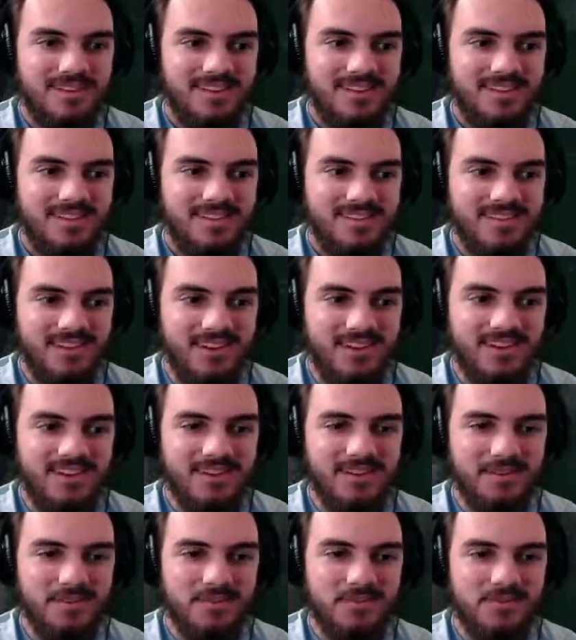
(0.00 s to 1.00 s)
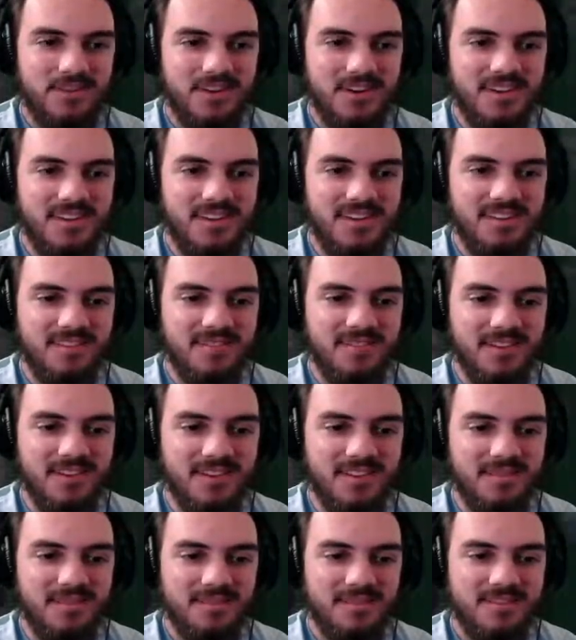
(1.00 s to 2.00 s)
Was the Iron Golem trying to get the
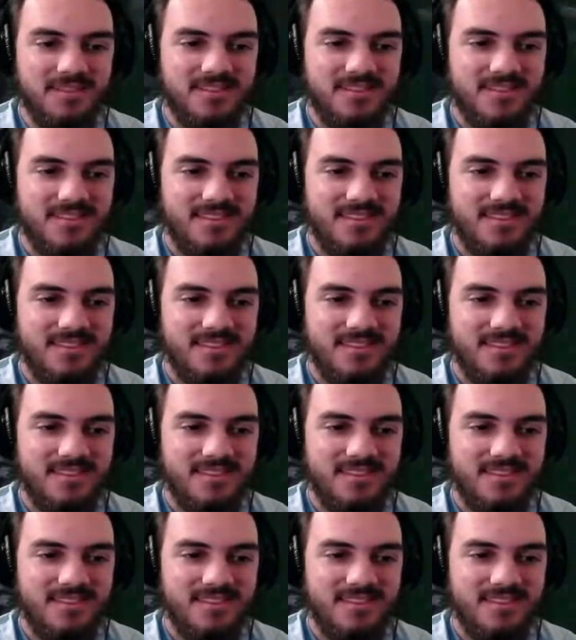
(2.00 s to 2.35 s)
phantoms?